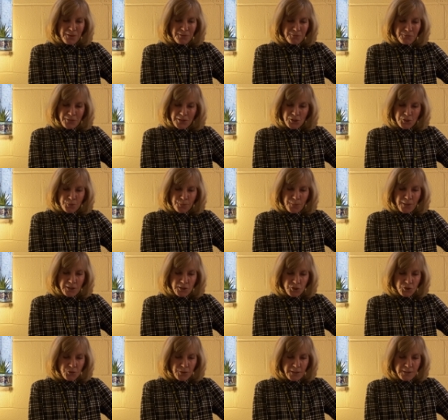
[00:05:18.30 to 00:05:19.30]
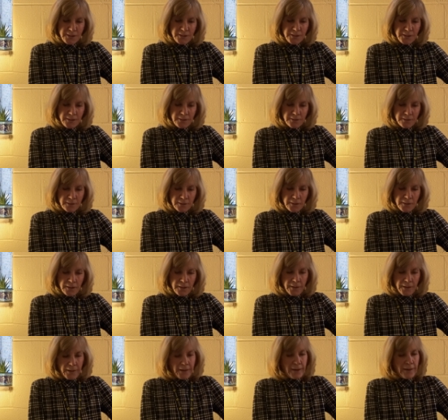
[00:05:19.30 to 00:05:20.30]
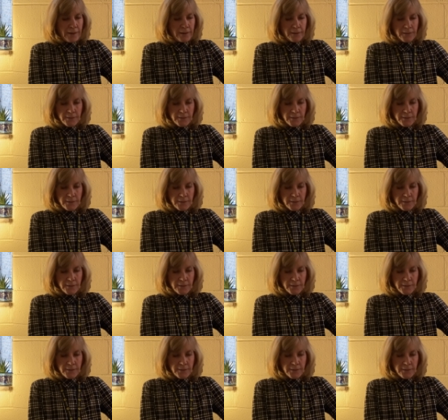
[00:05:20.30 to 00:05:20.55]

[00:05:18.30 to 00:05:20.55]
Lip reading: Fetch man joins in. Hey,